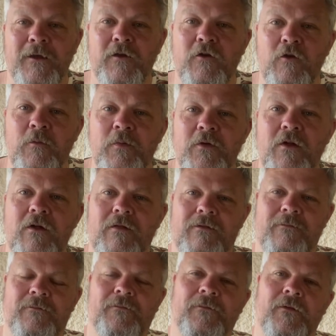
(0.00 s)
Cuprinol
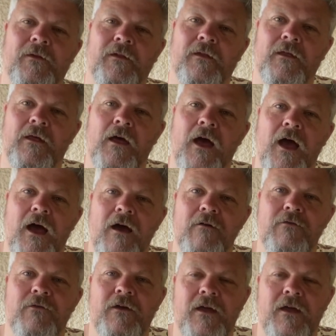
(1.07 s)
have